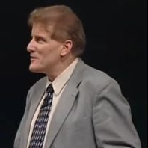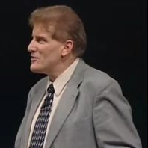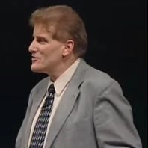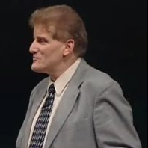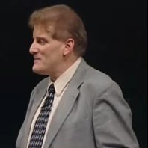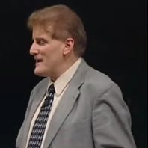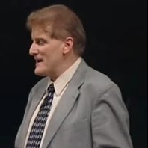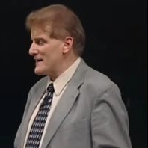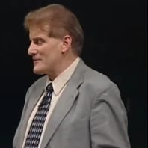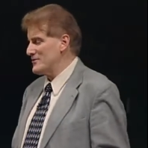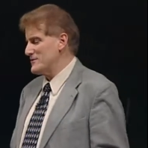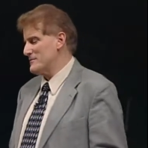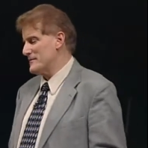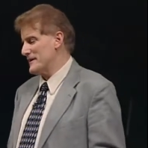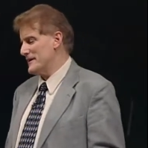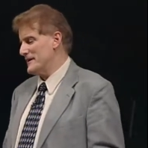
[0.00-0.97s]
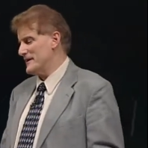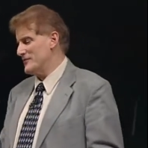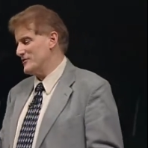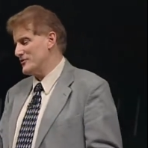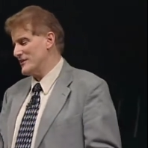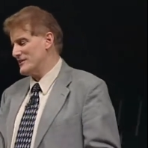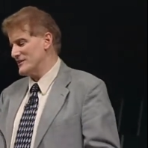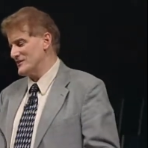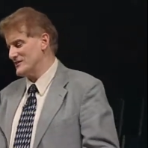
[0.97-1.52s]
It goes back to the beginning
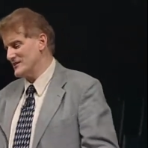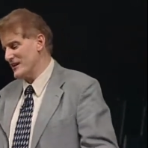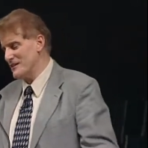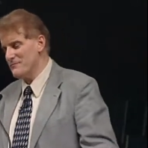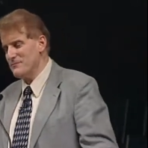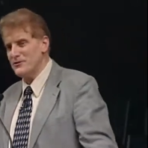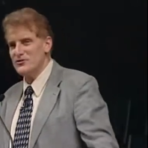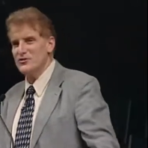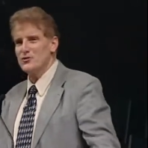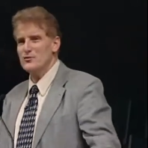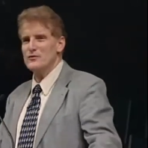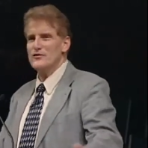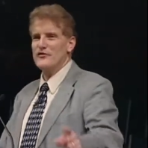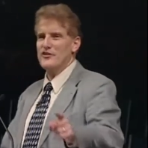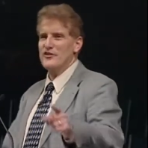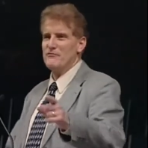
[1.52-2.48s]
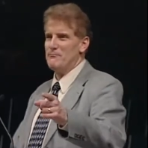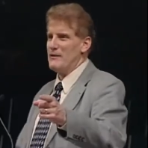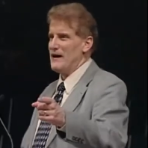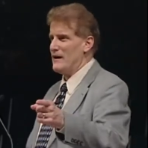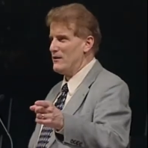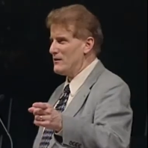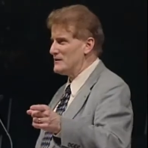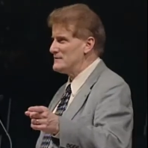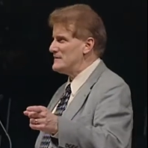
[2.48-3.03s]
of Jesus' statement you'll receive
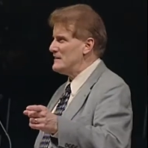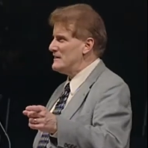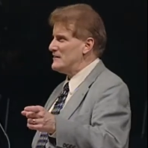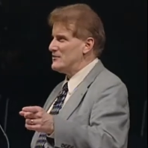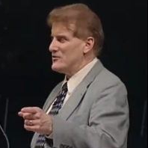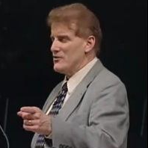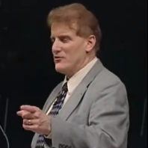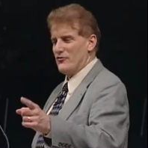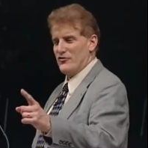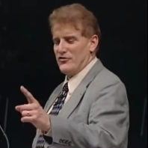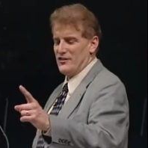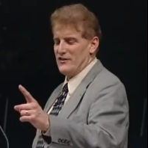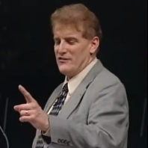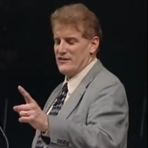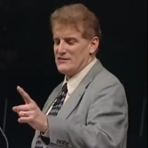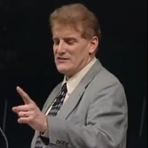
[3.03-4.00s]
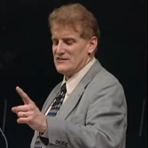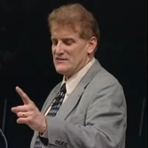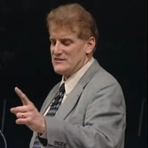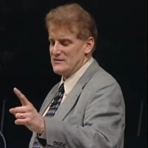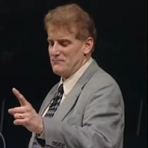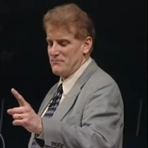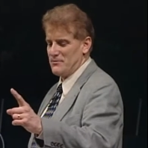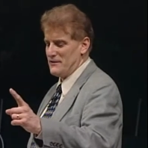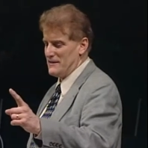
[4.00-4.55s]
power. Don't see this as
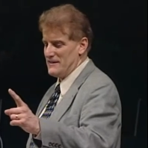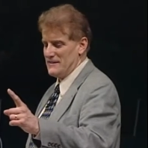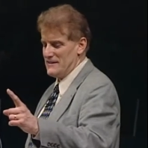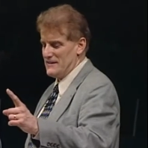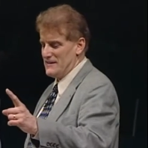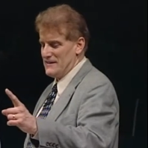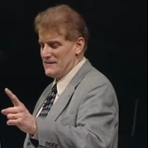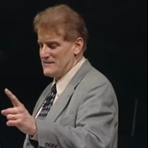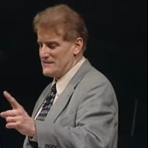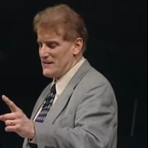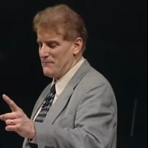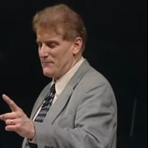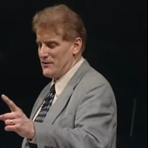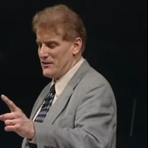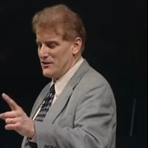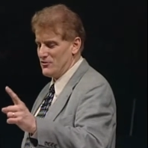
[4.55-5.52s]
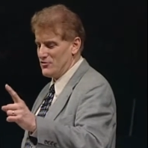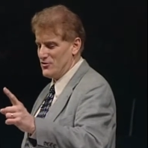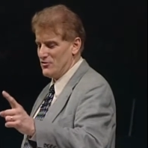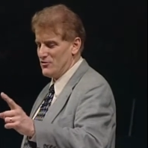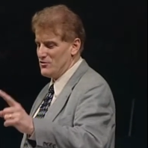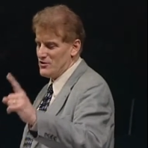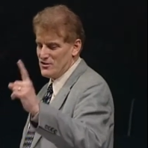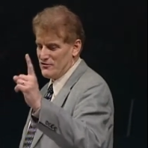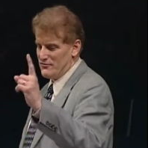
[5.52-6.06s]
simply something you
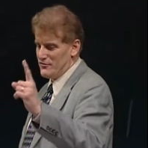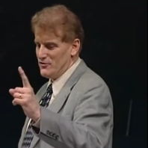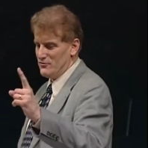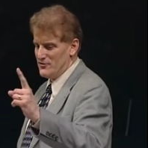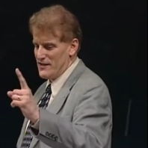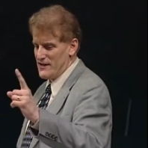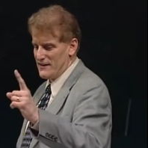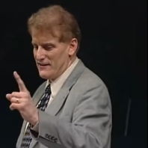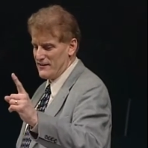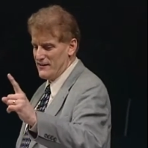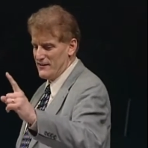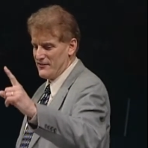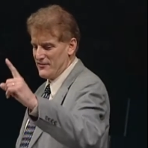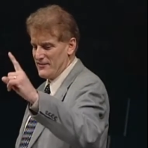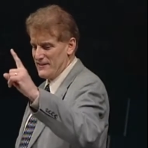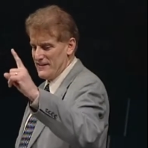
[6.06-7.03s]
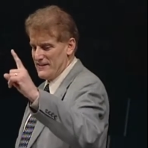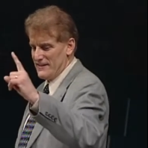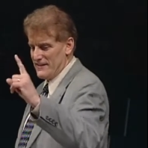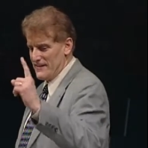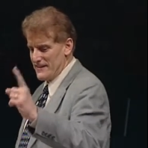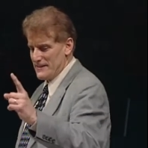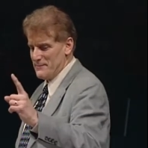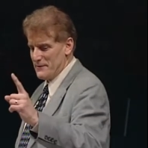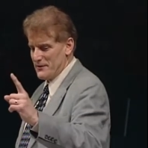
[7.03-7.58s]
do, learn a few techniques,
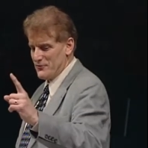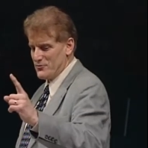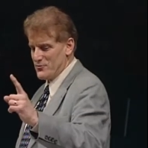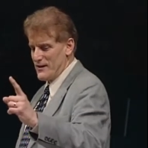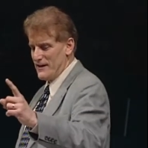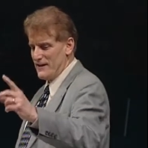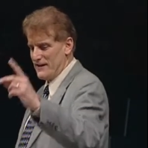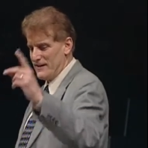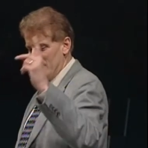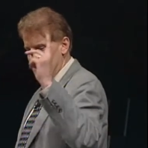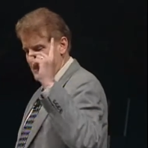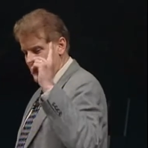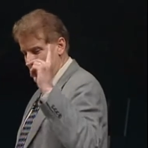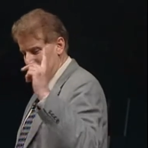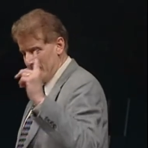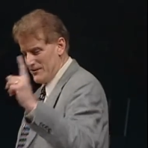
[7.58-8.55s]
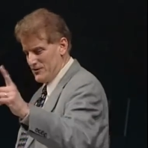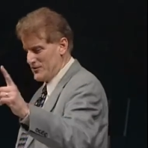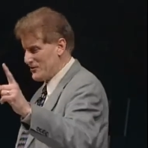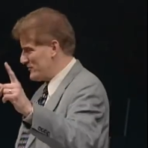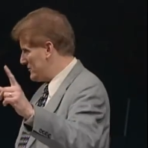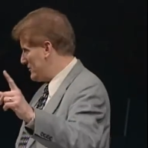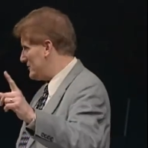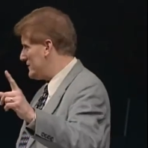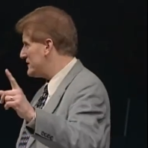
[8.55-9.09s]
get a bit of training, and you
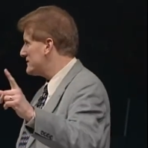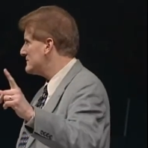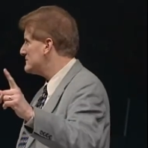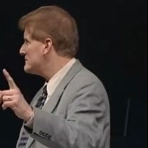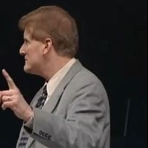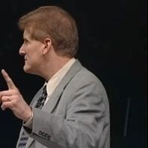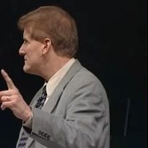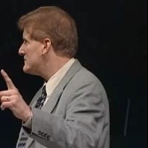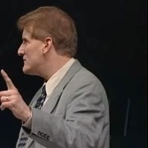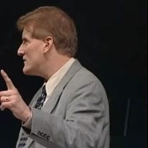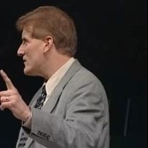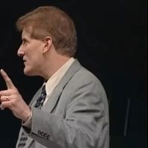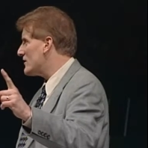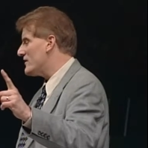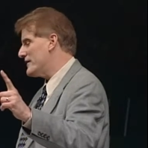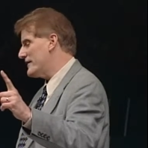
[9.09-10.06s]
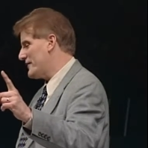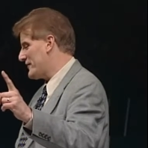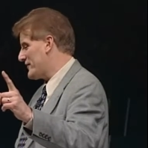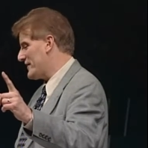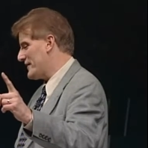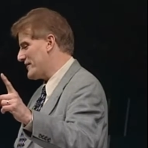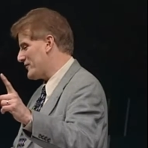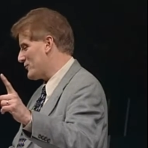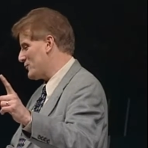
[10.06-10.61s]
can do it. No, no. He
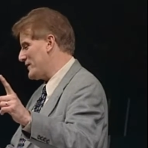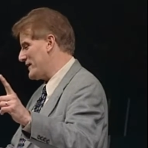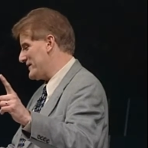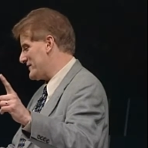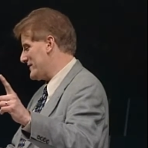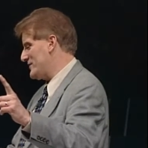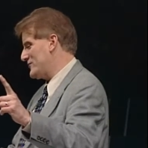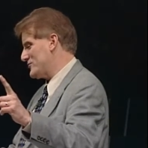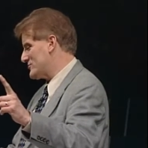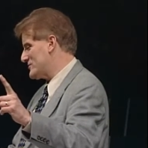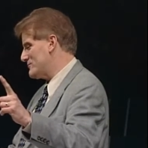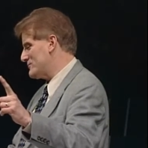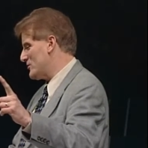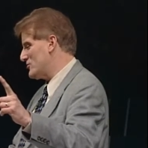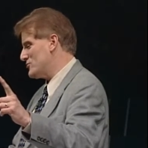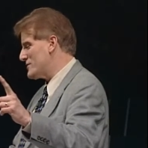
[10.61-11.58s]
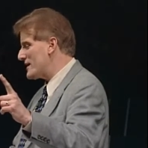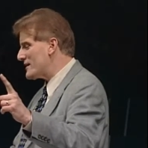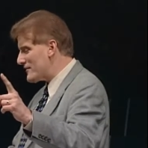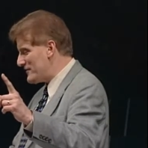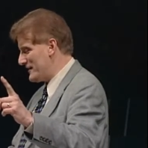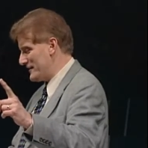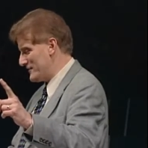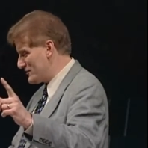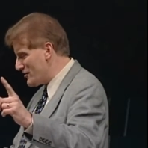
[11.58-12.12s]
says, wait in Jerusalem. Don't do
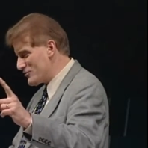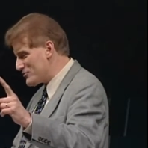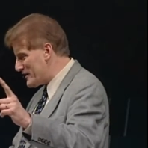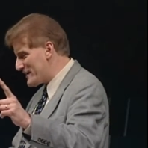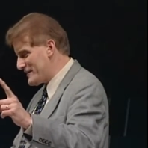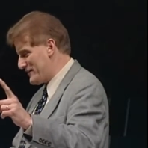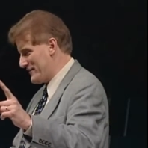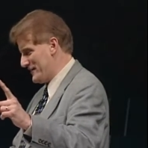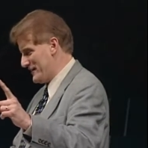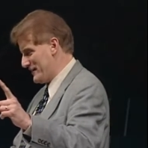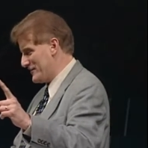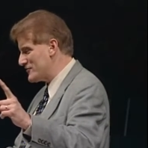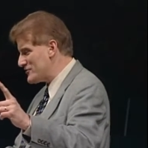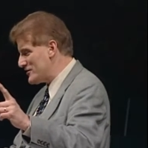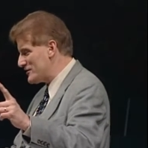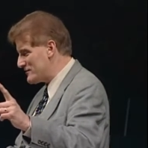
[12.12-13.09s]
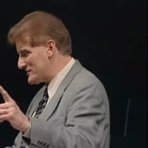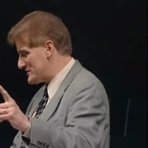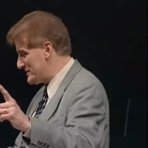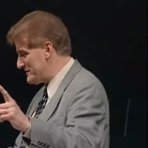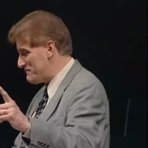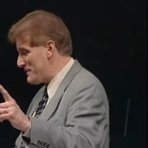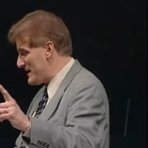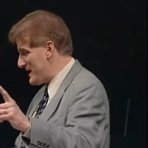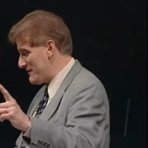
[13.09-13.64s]
anything. Don't do anything until you
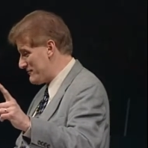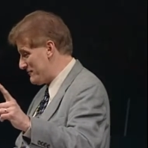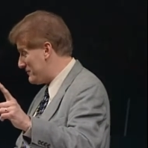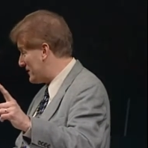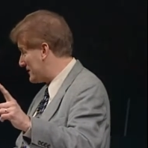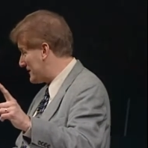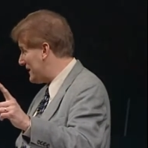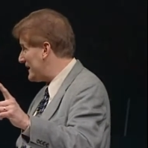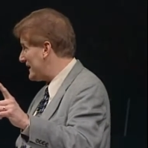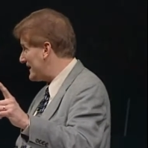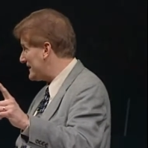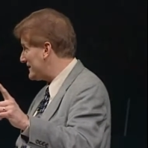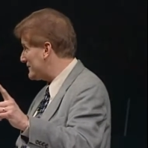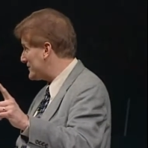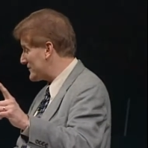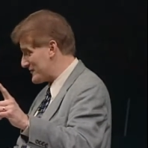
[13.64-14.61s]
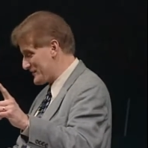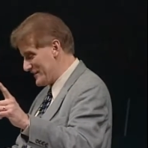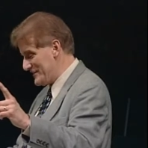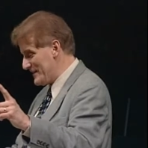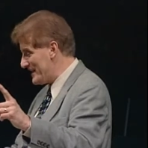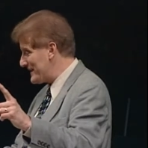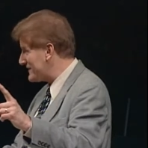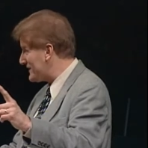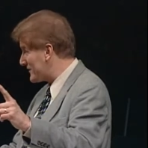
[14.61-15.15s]
receive power from on high. We'll
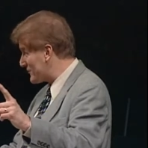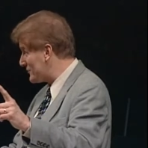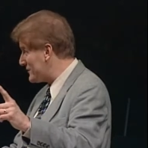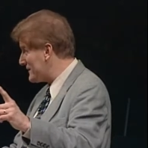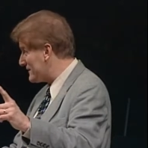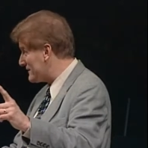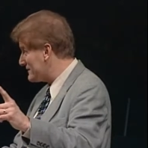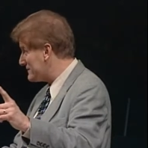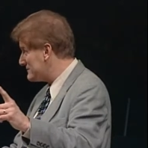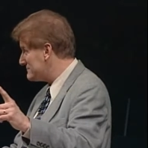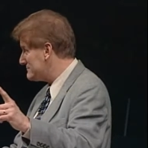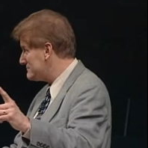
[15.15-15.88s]
see that next week.